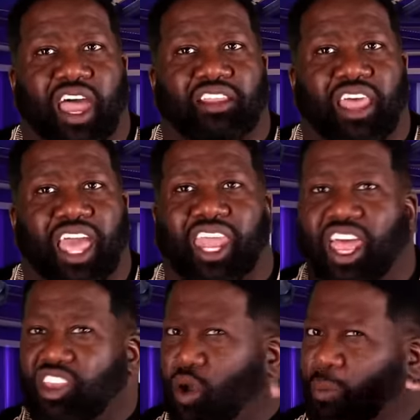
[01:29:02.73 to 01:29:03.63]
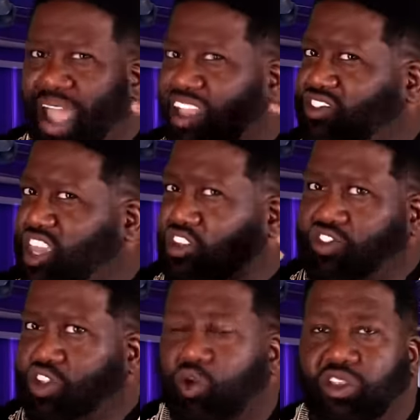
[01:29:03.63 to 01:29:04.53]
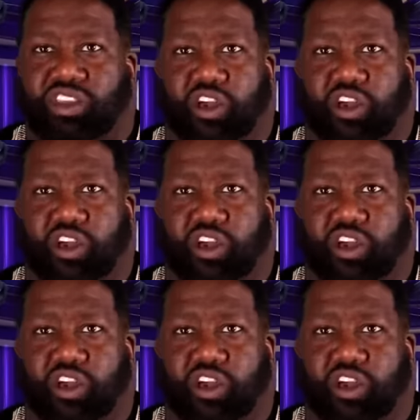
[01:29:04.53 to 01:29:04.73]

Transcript: like that, your mindset is totally